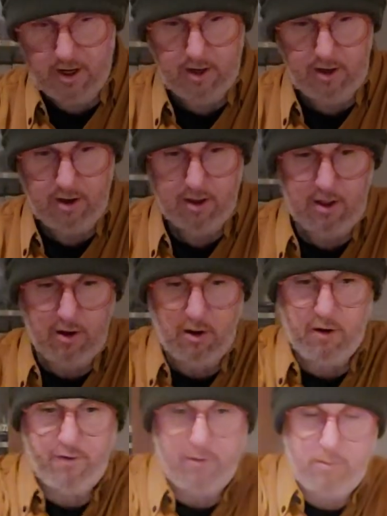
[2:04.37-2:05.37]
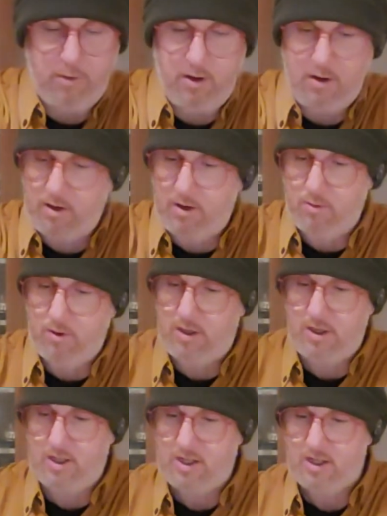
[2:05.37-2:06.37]
I cut it off. No,
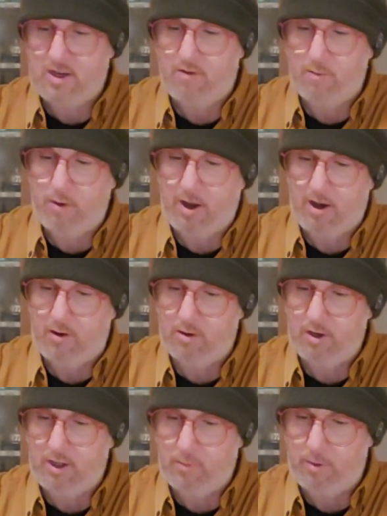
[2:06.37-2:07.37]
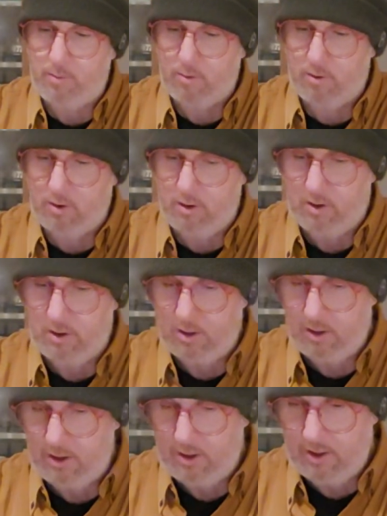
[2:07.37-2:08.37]
it doesn't have to be accurate, a little bit more.
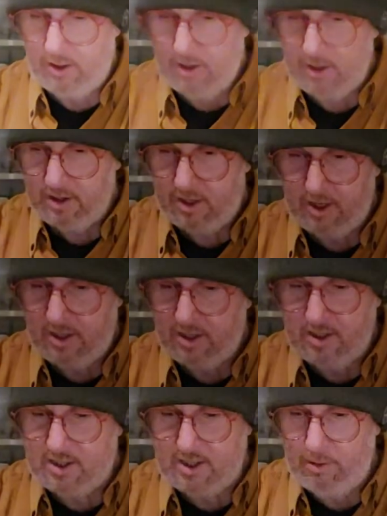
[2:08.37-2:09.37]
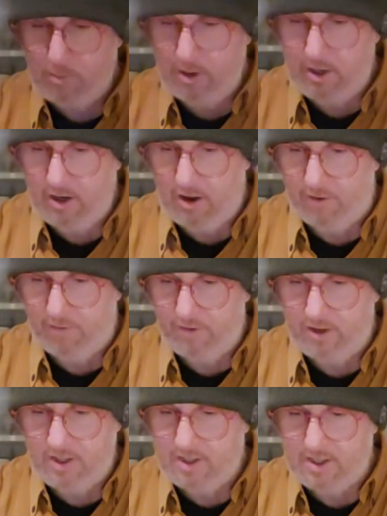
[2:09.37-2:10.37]
That doesn't seem like enough.
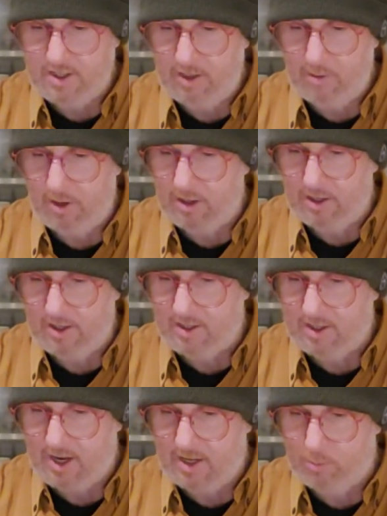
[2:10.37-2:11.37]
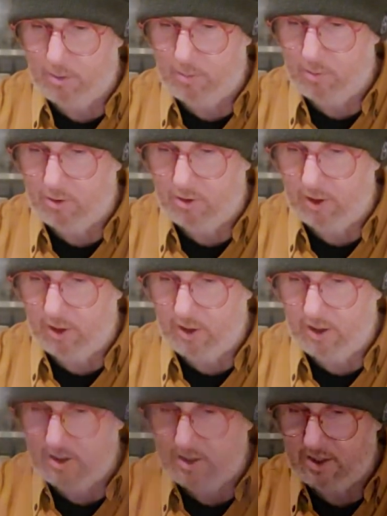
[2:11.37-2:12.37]
That doesn't seem like I'm going to add a bit more. It
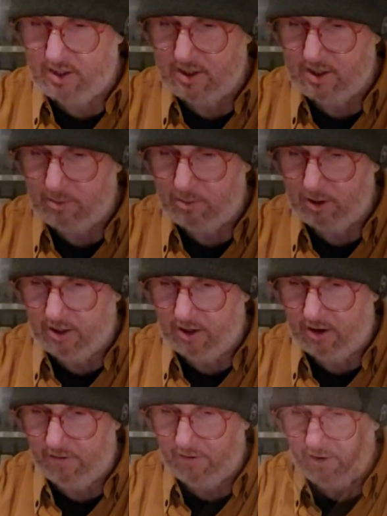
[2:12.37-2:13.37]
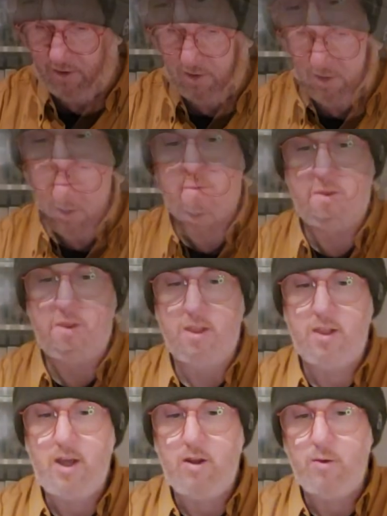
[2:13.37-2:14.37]
doesn't seem like enough.
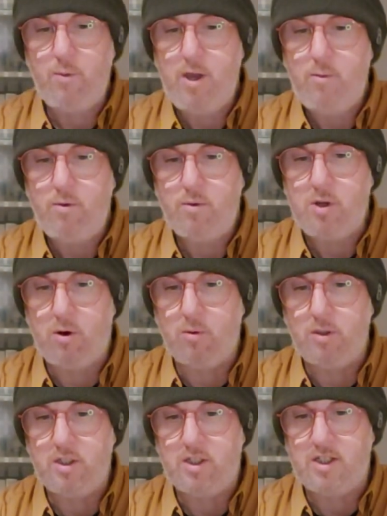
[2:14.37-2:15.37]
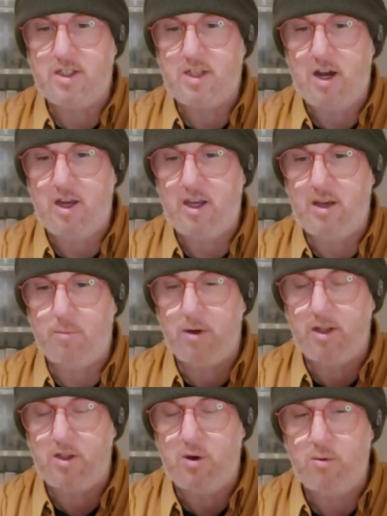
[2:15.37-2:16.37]
Now, the way we were told is to tie it, but I
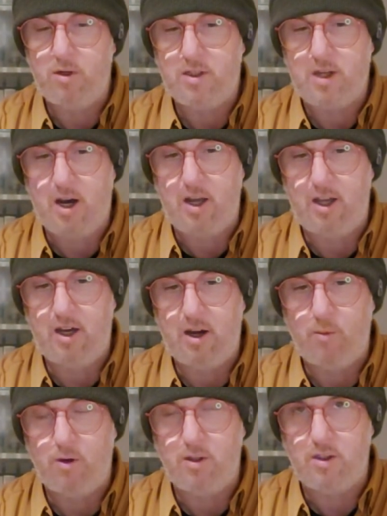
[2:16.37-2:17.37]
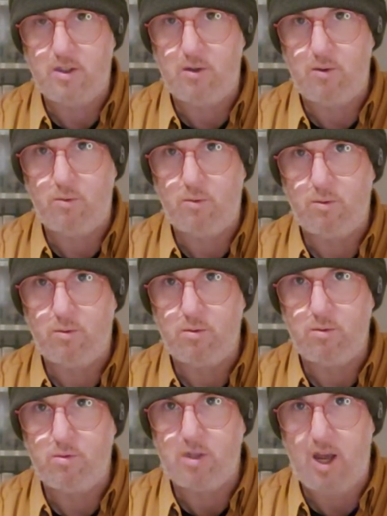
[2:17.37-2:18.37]
don't want to tie it. I want to
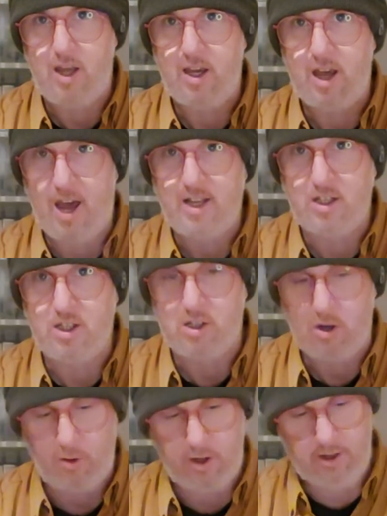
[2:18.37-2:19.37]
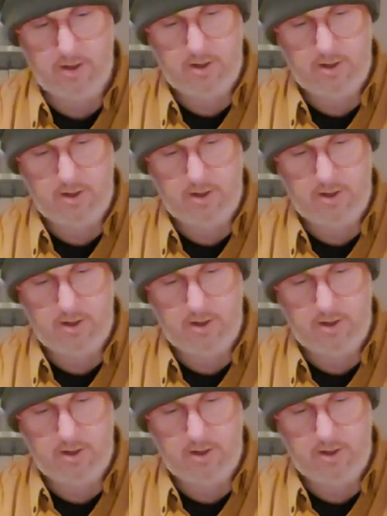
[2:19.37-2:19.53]
tie it and sew it.